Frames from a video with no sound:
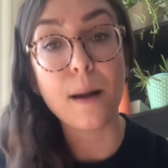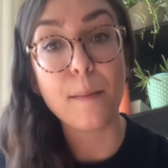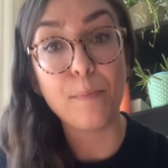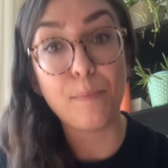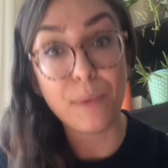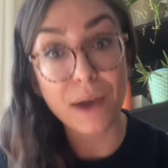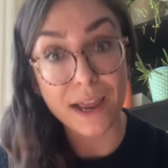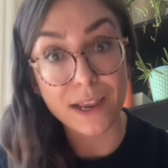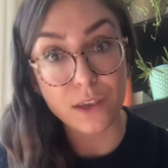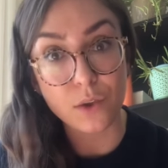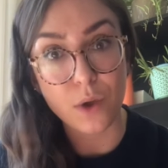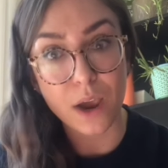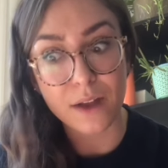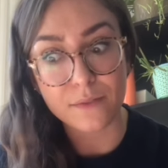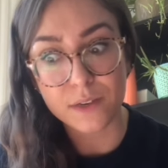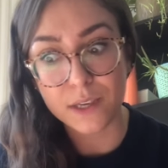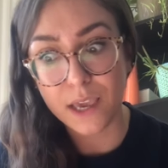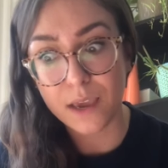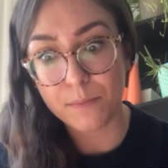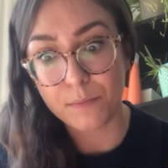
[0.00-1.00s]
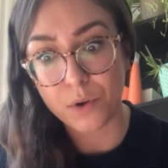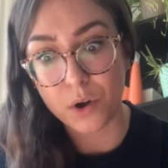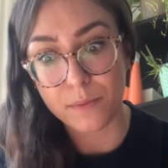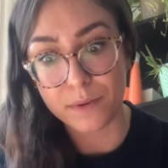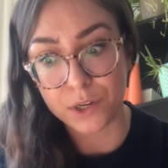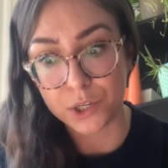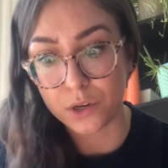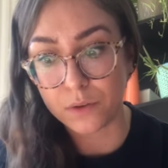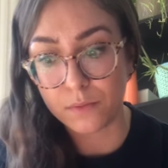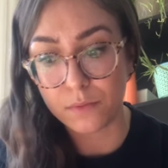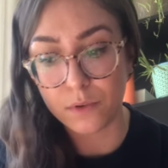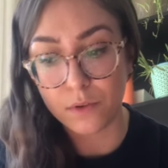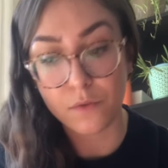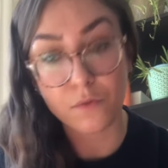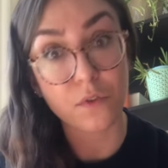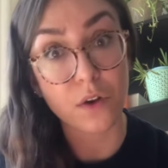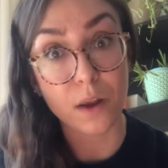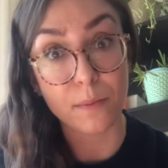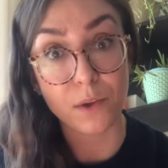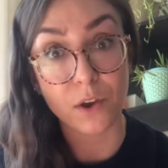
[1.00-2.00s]
but you have to get permission
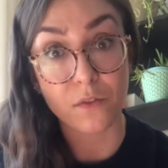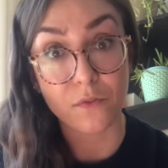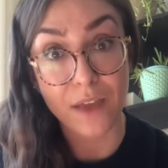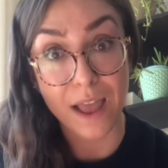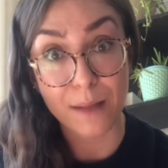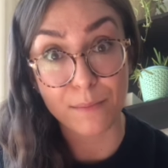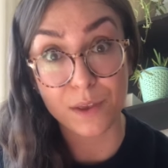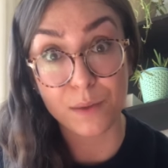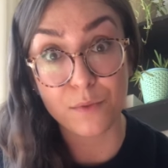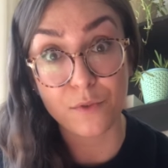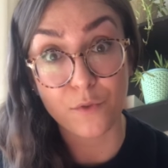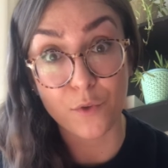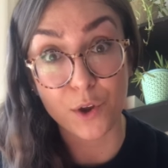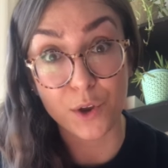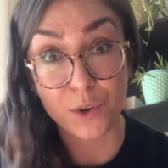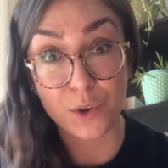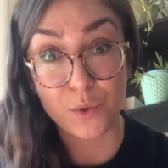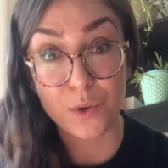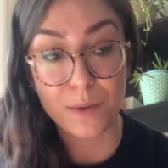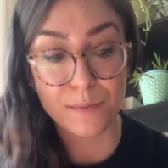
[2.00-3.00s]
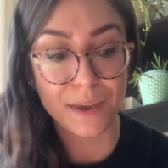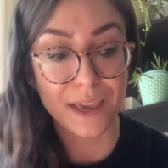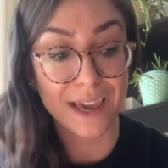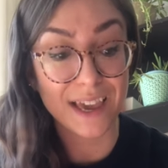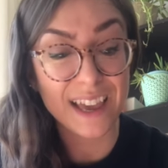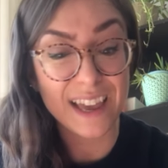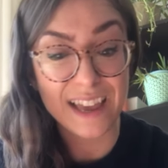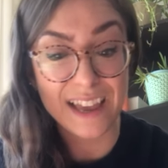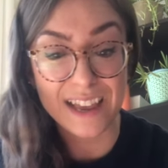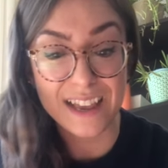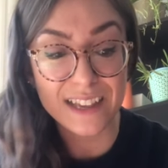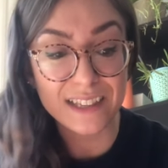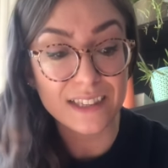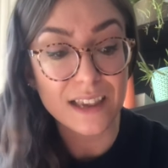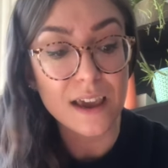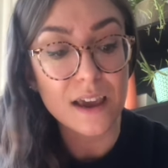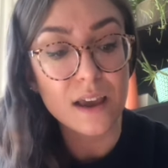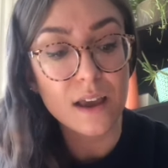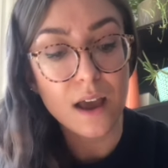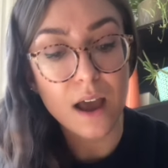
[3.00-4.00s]
from your family before you do it because
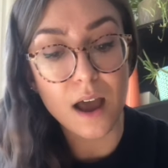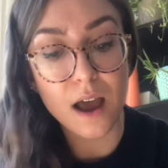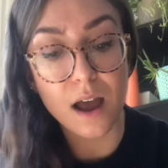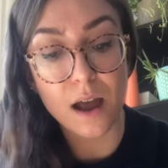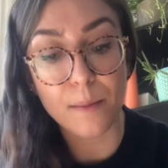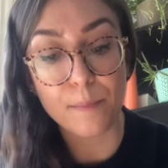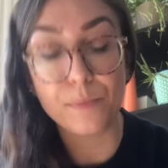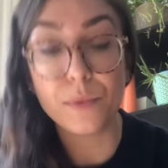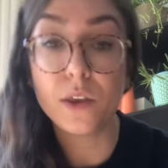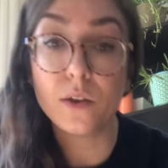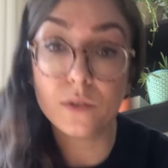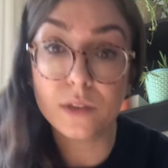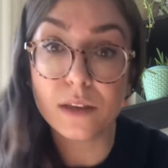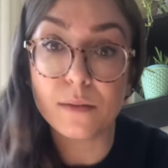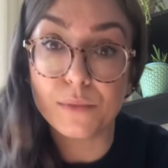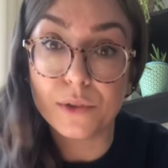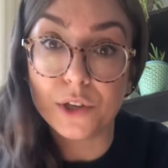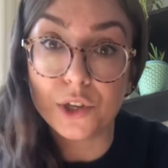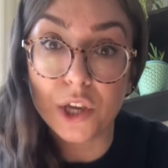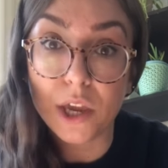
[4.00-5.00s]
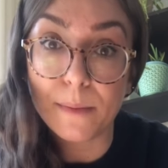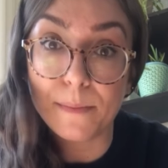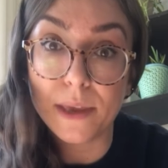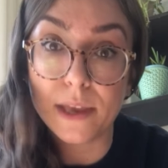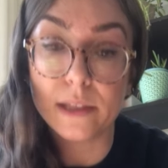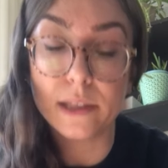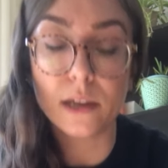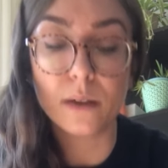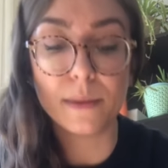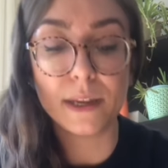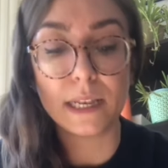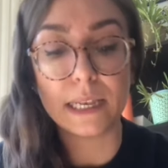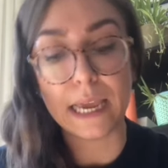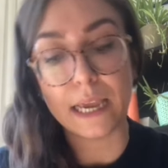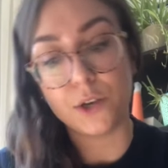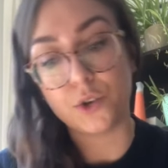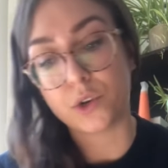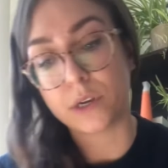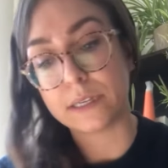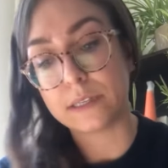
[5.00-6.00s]
using bleach can be a little bit
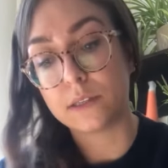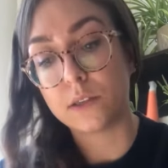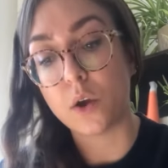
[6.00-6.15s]
dangerous.